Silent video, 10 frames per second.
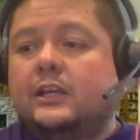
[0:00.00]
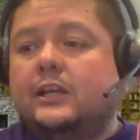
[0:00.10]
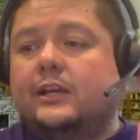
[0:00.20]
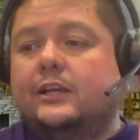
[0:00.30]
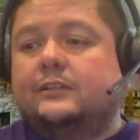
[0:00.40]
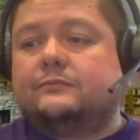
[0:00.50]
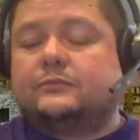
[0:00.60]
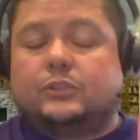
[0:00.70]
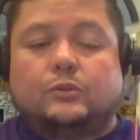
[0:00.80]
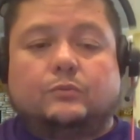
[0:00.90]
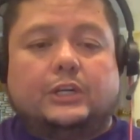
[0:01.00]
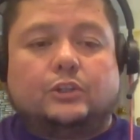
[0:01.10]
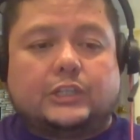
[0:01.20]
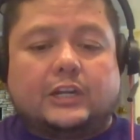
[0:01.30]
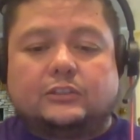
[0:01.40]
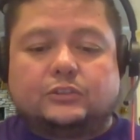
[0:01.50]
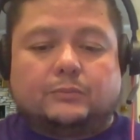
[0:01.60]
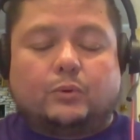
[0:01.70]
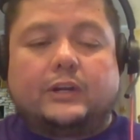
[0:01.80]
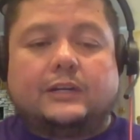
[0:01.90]
Shout out to the
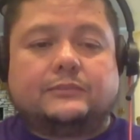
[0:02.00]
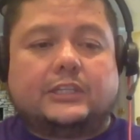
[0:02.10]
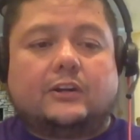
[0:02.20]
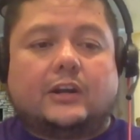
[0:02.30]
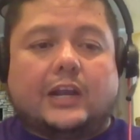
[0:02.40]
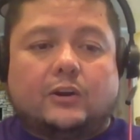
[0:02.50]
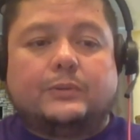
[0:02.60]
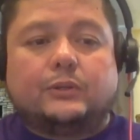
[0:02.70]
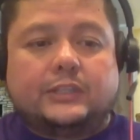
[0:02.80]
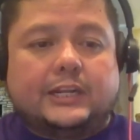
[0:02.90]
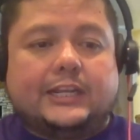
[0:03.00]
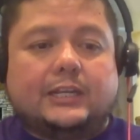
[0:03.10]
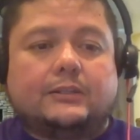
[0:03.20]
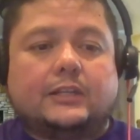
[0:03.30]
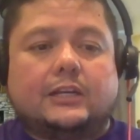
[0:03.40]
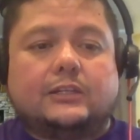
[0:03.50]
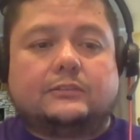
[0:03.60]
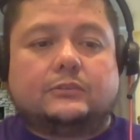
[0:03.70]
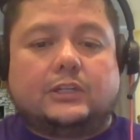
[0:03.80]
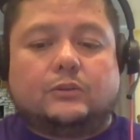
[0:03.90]
programs that are building AI,
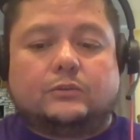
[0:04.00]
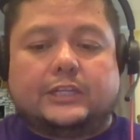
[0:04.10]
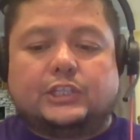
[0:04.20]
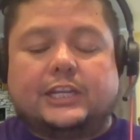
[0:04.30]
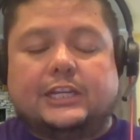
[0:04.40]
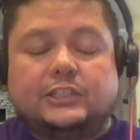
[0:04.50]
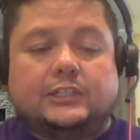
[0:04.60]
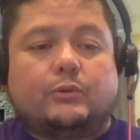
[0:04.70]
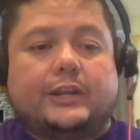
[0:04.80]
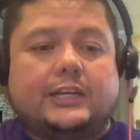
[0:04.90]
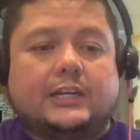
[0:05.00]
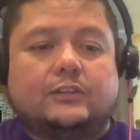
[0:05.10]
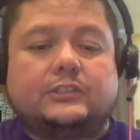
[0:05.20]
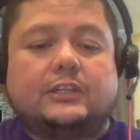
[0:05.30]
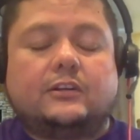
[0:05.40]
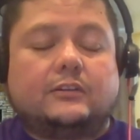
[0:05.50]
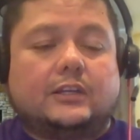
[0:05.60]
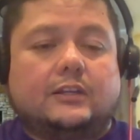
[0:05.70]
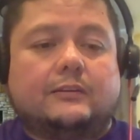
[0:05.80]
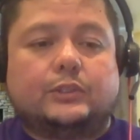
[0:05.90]
education and training out there.
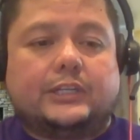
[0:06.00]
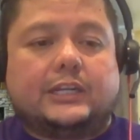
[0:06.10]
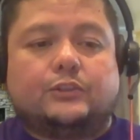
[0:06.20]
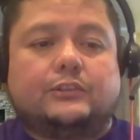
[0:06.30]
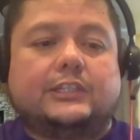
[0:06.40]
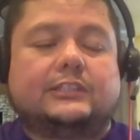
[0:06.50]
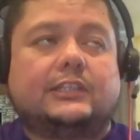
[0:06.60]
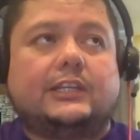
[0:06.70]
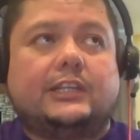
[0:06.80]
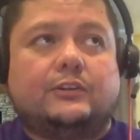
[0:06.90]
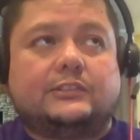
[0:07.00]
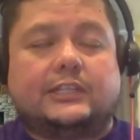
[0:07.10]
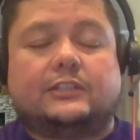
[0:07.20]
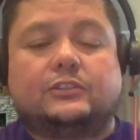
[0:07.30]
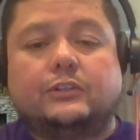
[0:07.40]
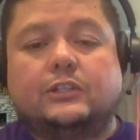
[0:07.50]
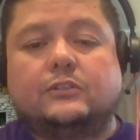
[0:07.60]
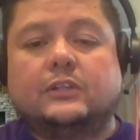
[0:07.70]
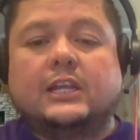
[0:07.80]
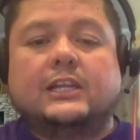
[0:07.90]
I'm looking at UTSA here in San
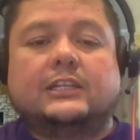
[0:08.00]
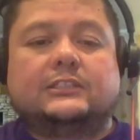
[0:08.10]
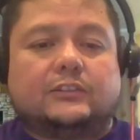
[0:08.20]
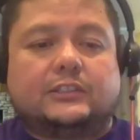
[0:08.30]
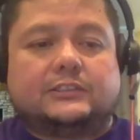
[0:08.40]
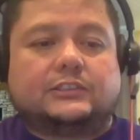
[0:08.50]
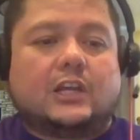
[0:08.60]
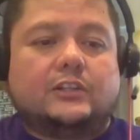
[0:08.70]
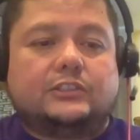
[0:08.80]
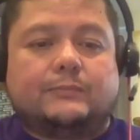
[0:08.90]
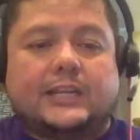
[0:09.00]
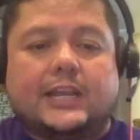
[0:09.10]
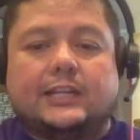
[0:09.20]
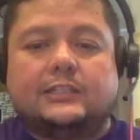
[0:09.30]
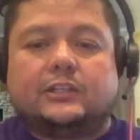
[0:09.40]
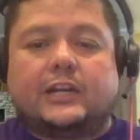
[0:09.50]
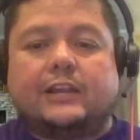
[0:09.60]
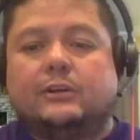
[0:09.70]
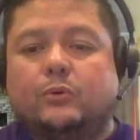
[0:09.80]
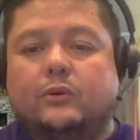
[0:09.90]
Antonio, South Texas College in McAllen. They're
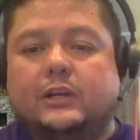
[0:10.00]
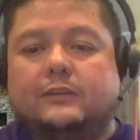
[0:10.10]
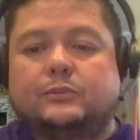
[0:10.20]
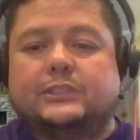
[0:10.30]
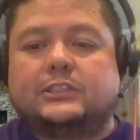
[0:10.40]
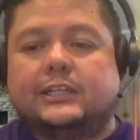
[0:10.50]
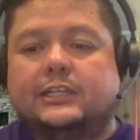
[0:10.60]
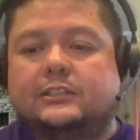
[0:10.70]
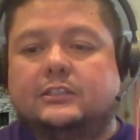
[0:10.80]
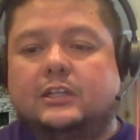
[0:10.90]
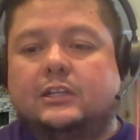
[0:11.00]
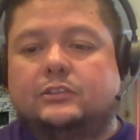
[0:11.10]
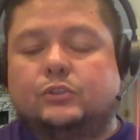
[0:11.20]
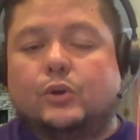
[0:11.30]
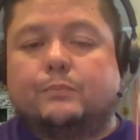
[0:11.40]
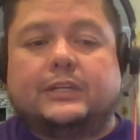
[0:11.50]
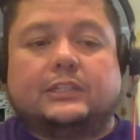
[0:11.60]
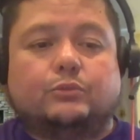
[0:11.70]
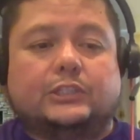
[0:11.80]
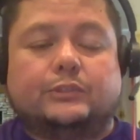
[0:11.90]
having a program to be slated to open
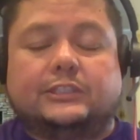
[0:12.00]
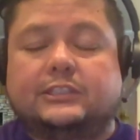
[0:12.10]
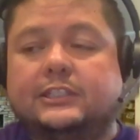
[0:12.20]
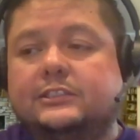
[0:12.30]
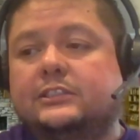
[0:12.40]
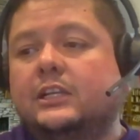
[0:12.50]
in 2026.